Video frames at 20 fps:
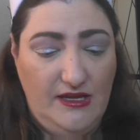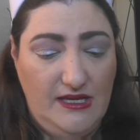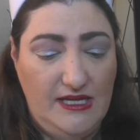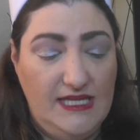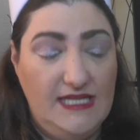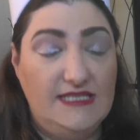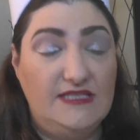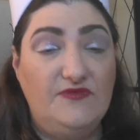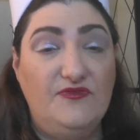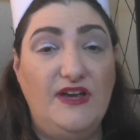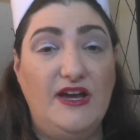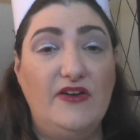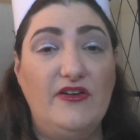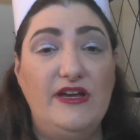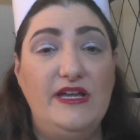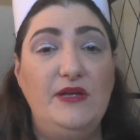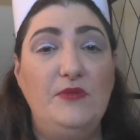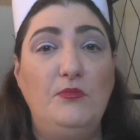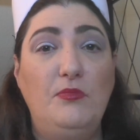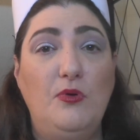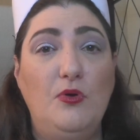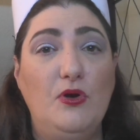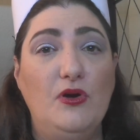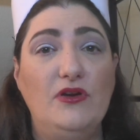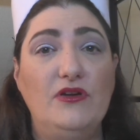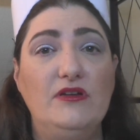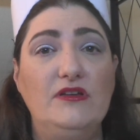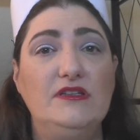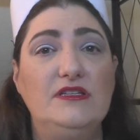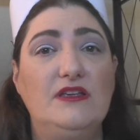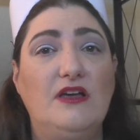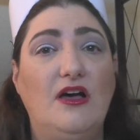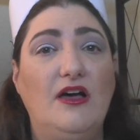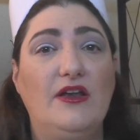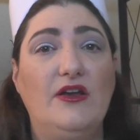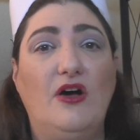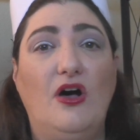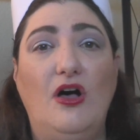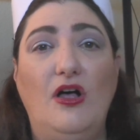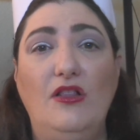It's very important
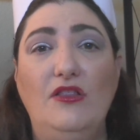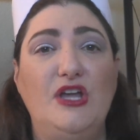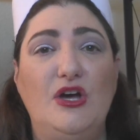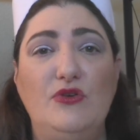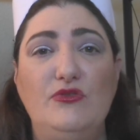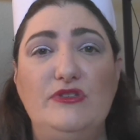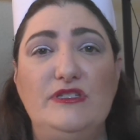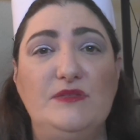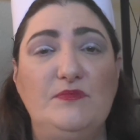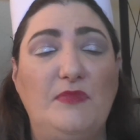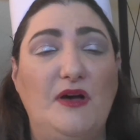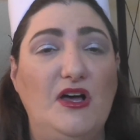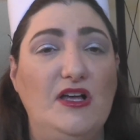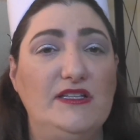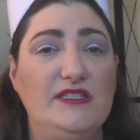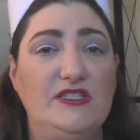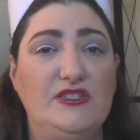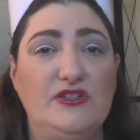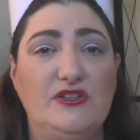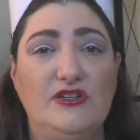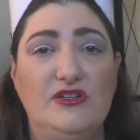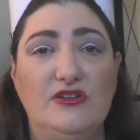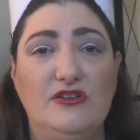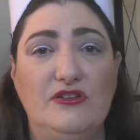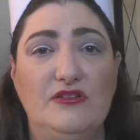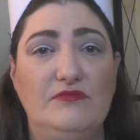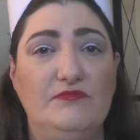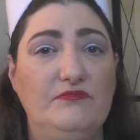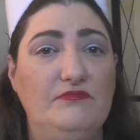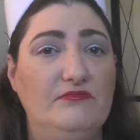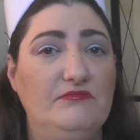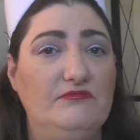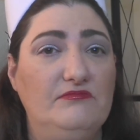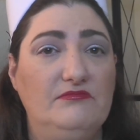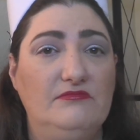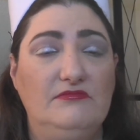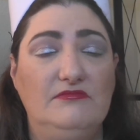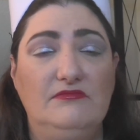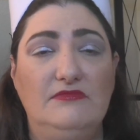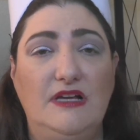on all. No sponsor.
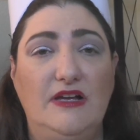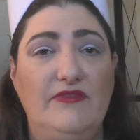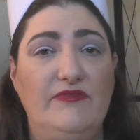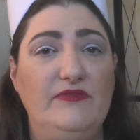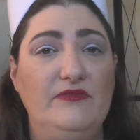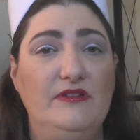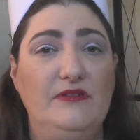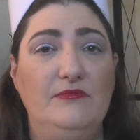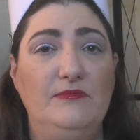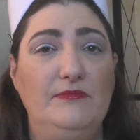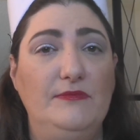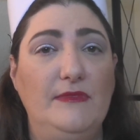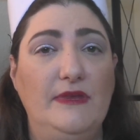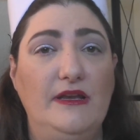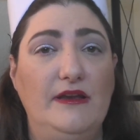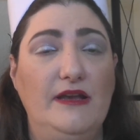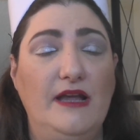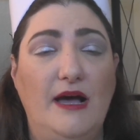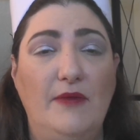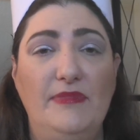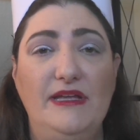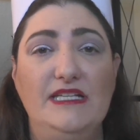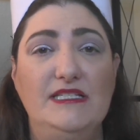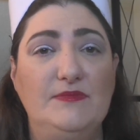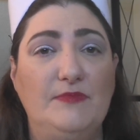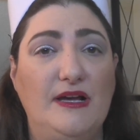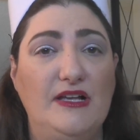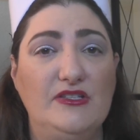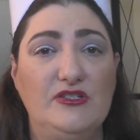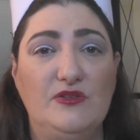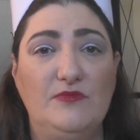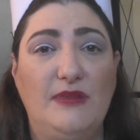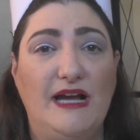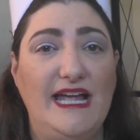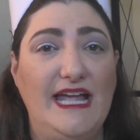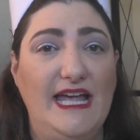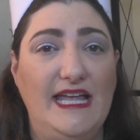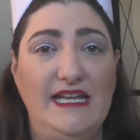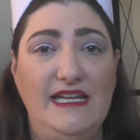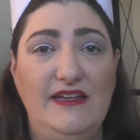I'm not being sponsored by
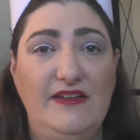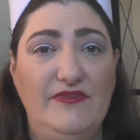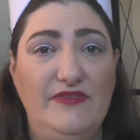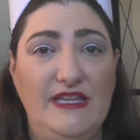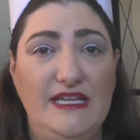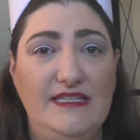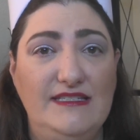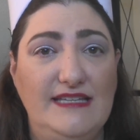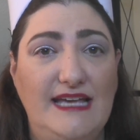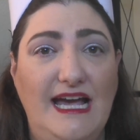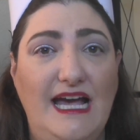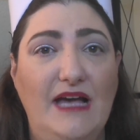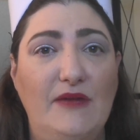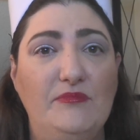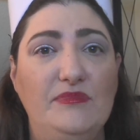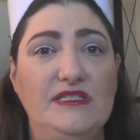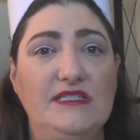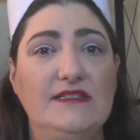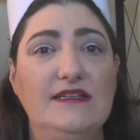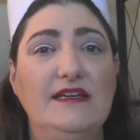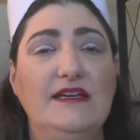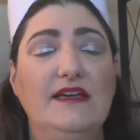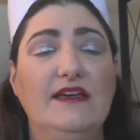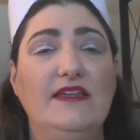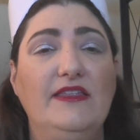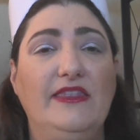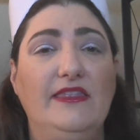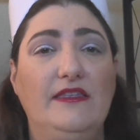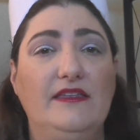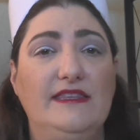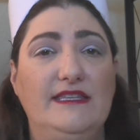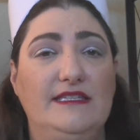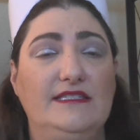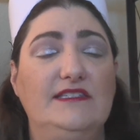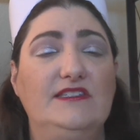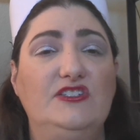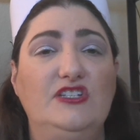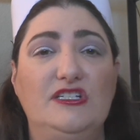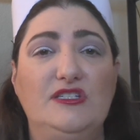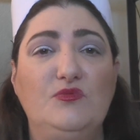any of these apps. This is
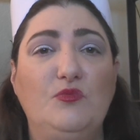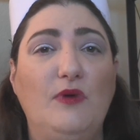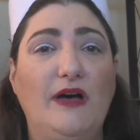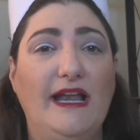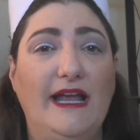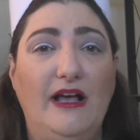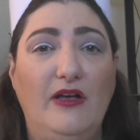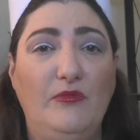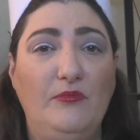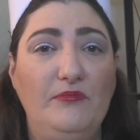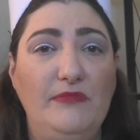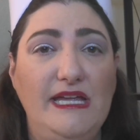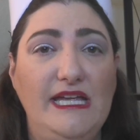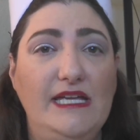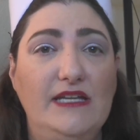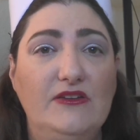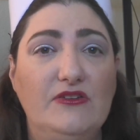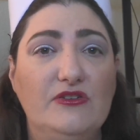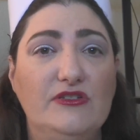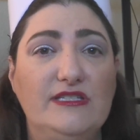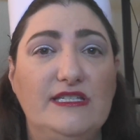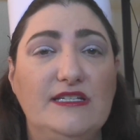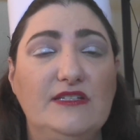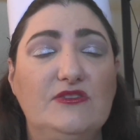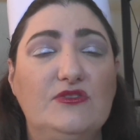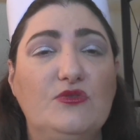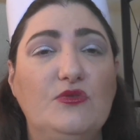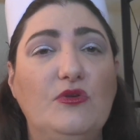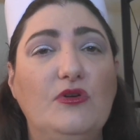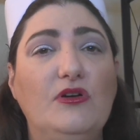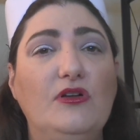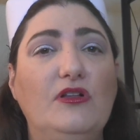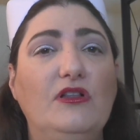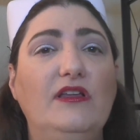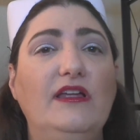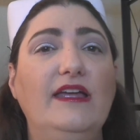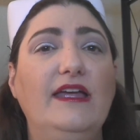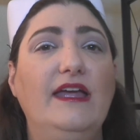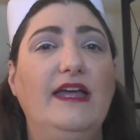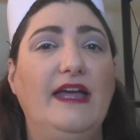just what helped me in nursing school,
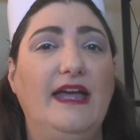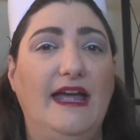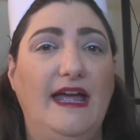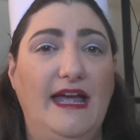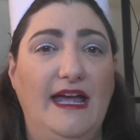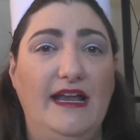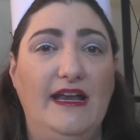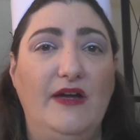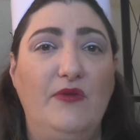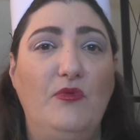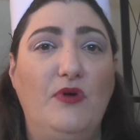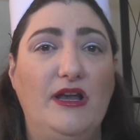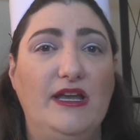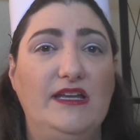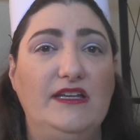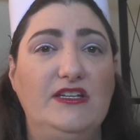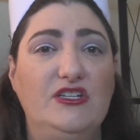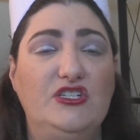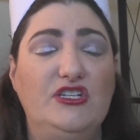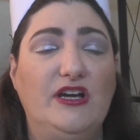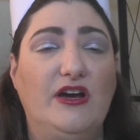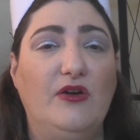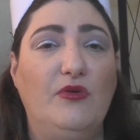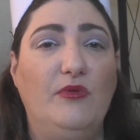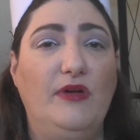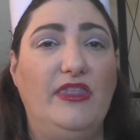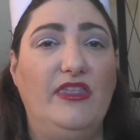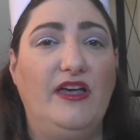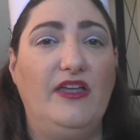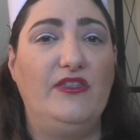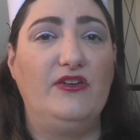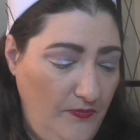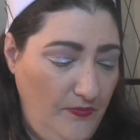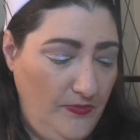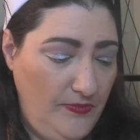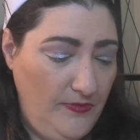and I wanted to share it with others.